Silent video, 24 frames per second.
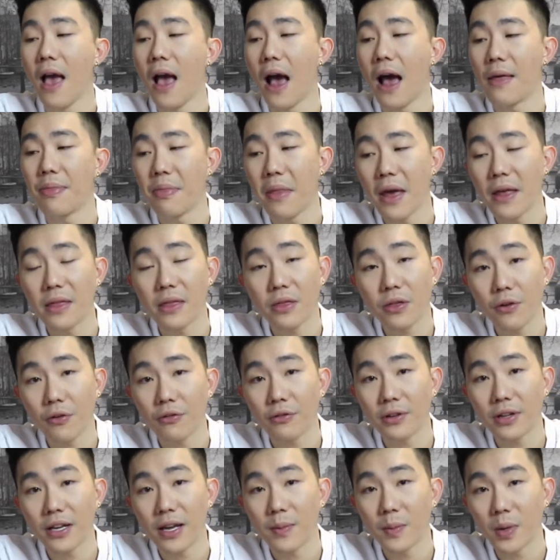And then
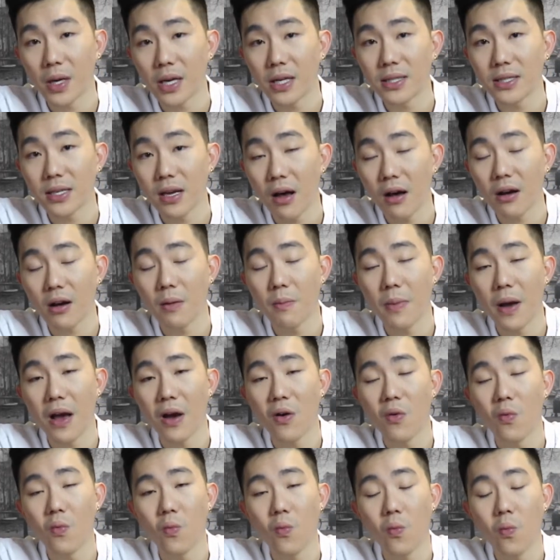thirdly, I'm gonna talk
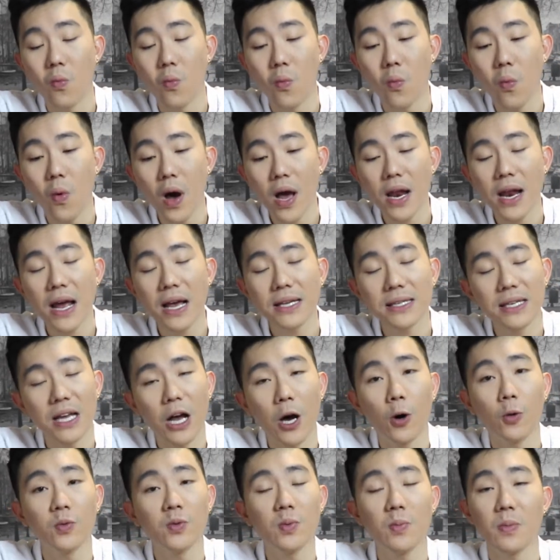about what has
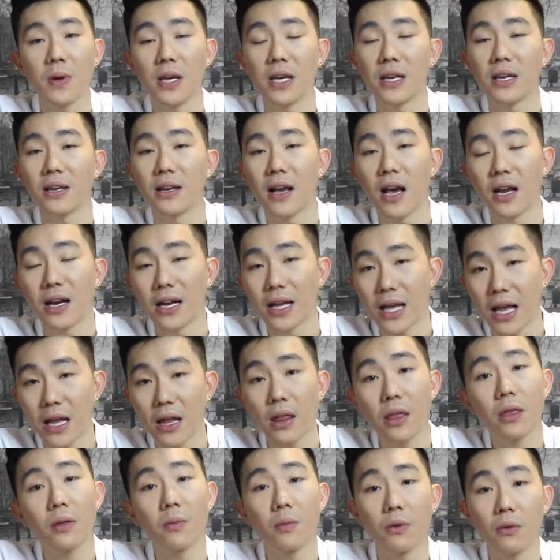helped me kind of
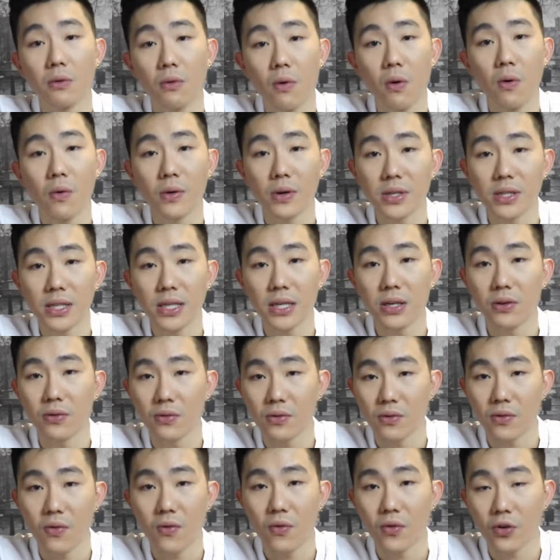get through quarantine
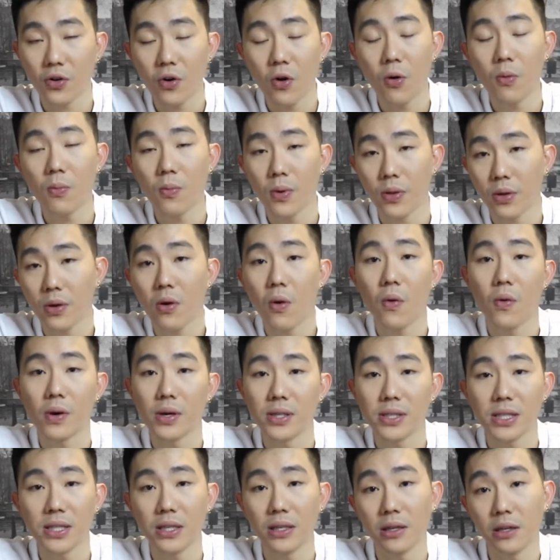or, or cope with
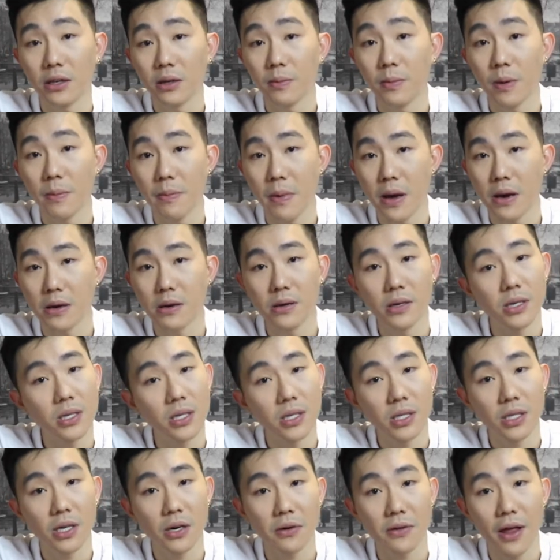quarantine a little bit better and
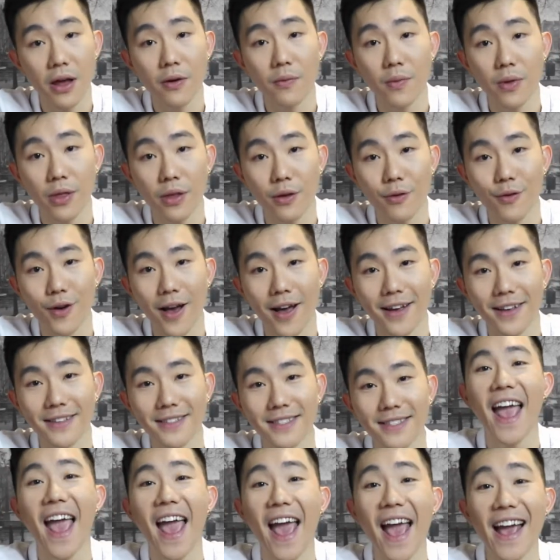just share that with you guys.